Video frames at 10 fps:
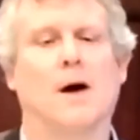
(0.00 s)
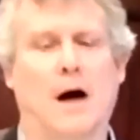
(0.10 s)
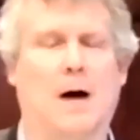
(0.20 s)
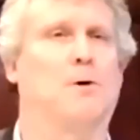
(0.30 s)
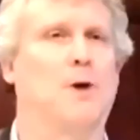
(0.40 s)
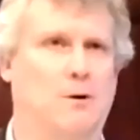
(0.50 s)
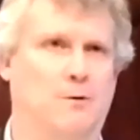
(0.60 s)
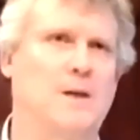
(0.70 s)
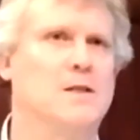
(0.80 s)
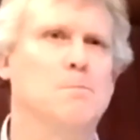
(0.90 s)
operator
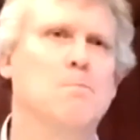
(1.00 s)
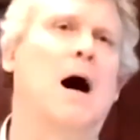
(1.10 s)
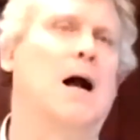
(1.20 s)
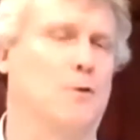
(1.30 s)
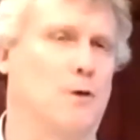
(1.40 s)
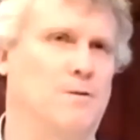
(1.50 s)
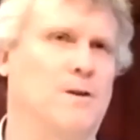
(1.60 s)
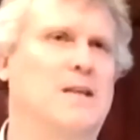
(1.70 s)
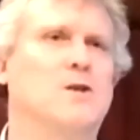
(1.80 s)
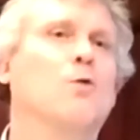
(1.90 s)
fees, monitoring
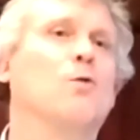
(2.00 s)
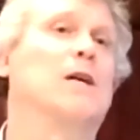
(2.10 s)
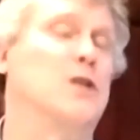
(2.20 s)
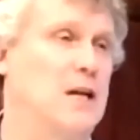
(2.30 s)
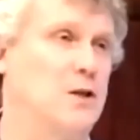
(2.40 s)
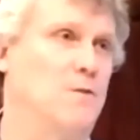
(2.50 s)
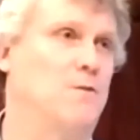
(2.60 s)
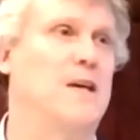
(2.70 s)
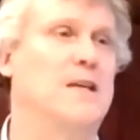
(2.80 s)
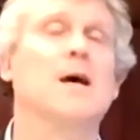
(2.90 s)
fees, origination
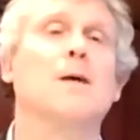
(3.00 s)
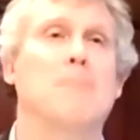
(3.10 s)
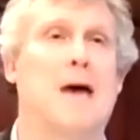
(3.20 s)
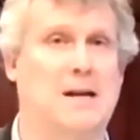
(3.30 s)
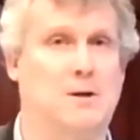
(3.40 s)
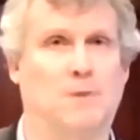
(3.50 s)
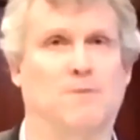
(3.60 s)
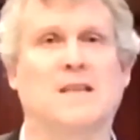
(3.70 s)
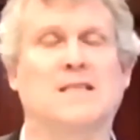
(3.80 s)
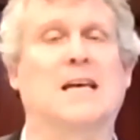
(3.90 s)
fees, management
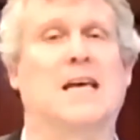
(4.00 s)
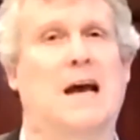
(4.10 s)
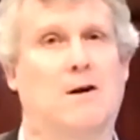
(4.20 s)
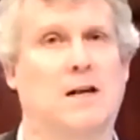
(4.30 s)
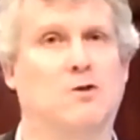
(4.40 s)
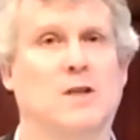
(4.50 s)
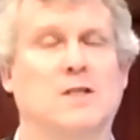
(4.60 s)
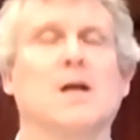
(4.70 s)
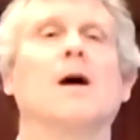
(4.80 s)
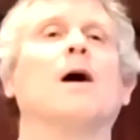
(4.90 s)
fees, and carried
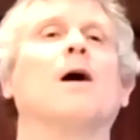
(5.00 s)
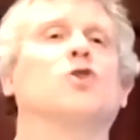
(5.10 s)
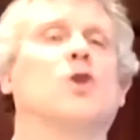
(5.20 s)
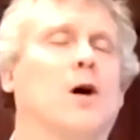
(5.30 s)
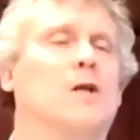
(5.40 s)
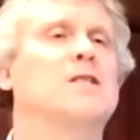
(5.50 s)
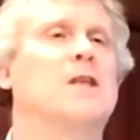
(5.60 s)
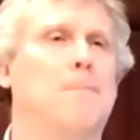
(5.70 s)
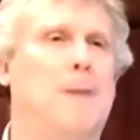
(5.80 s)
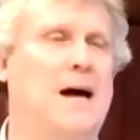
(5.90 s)
interest, charges
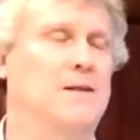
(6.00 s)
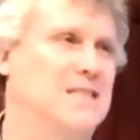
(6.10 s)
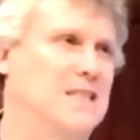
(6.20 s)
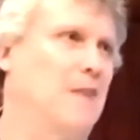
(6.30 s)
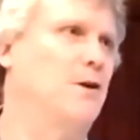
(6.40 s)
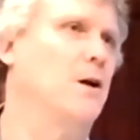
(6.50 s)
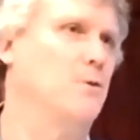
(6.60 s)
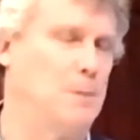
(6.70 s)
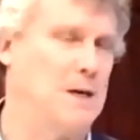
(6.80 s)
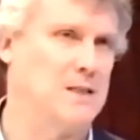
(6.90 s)
about
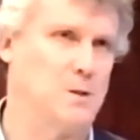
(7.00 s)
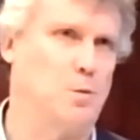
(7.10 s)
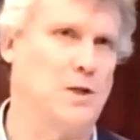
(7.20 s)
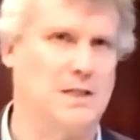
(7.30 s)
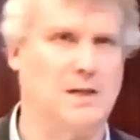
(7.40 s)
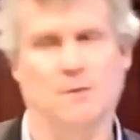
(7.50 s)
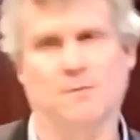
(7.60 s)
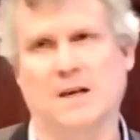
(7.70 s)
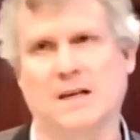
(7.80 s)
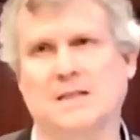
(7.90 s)
700 basis points a year in
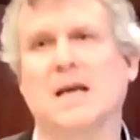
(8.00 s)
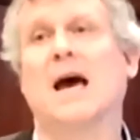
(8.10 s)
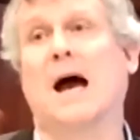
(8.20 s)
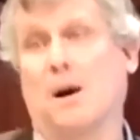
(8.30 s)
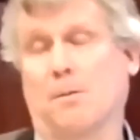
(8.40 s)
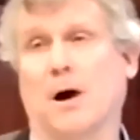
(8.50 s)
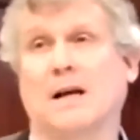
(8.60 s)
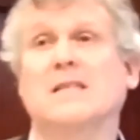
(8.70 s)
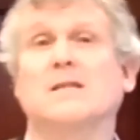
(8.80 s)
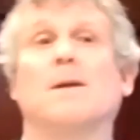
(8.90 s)
fees. Our
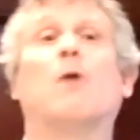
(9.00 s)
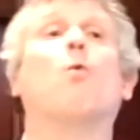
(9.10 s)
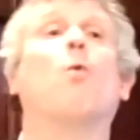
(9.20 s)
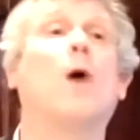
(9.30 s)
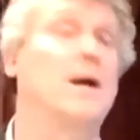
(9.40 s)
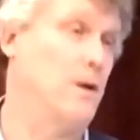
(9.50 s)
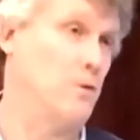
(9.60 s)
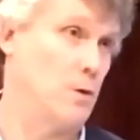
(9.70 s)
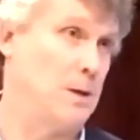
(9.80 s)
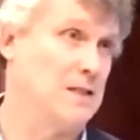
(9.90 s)
product is about
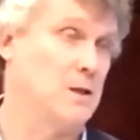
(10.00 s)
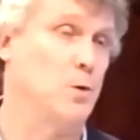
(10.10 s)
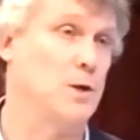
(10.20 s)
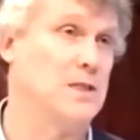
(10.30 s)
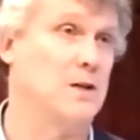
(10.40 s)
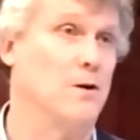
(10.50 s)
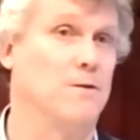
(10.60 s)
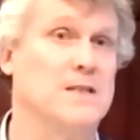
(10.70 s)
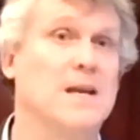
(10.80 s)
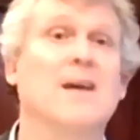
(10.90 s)
100 basis points a year in
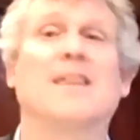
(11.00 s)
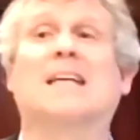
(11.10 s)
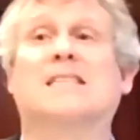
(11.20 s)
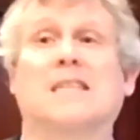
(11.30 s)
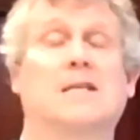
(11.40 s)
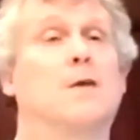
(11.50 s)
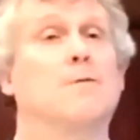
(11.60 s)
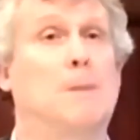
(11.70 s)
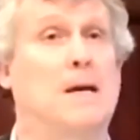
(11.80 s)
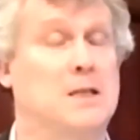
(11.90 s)
fees. That
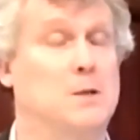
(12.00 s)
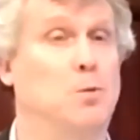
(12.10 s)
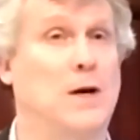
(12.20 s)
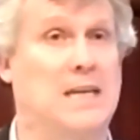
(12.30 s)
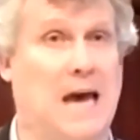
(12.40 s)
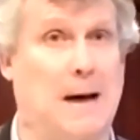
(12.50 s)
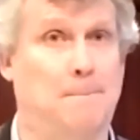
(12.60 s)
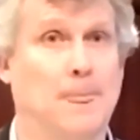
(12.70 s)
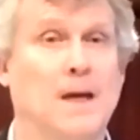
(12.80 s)
600 basis point gap